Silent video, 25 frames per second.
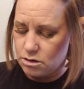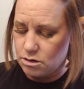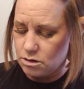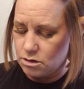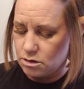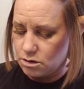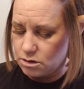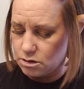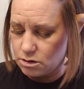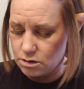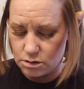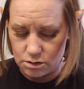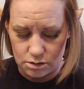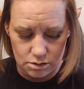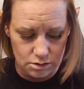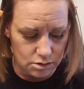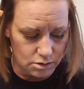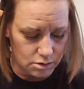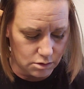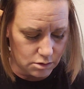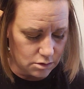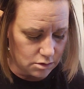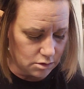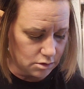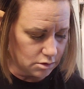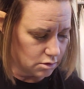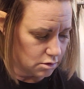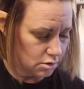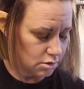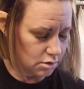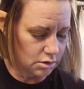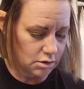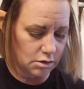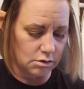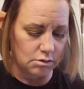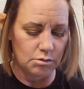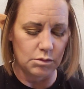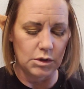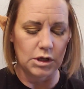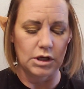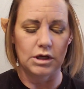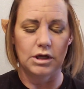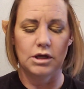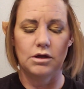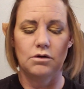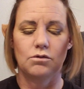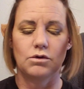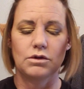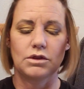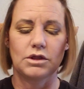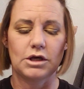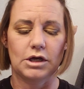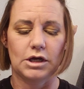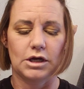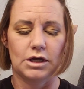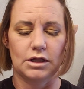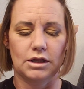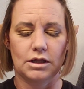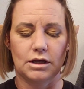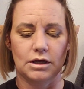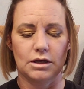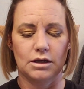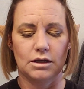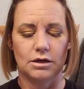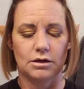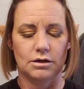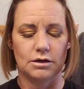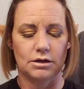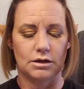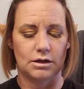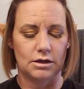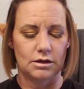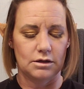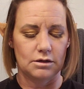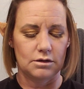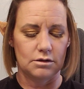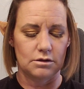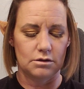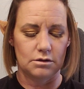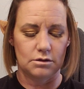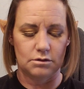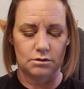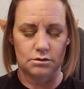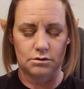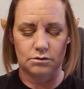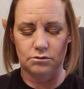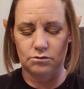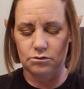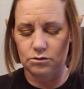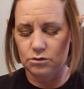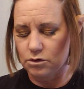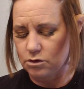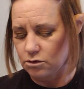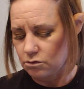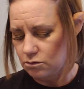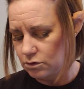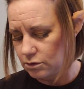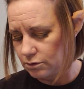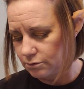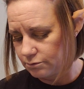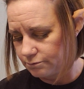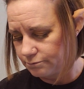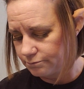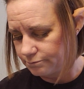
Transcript: Come back in with the highlight again. Wrong one.